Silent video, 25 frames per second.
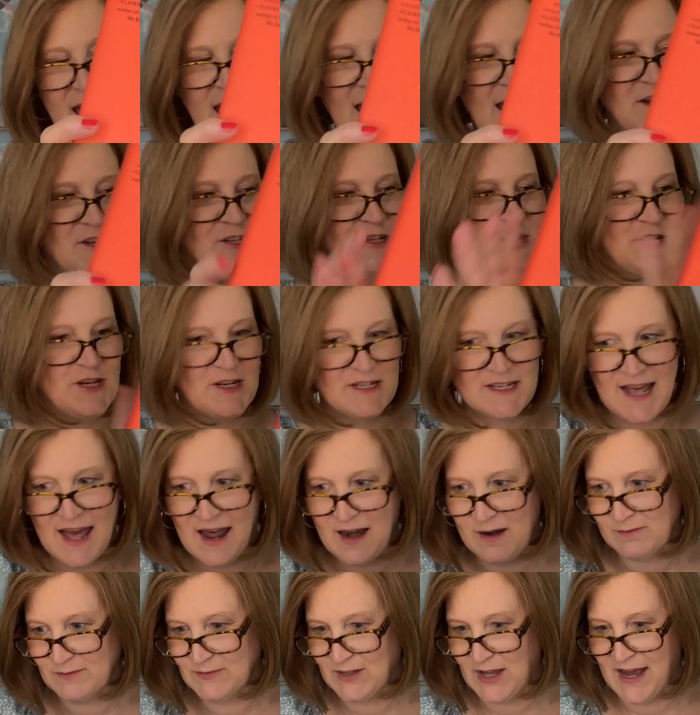and she just
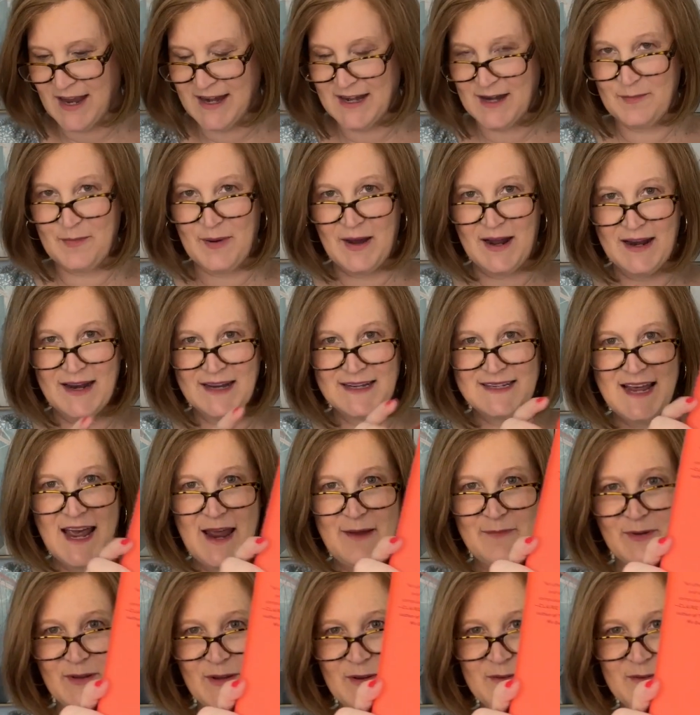had them lined up on a table.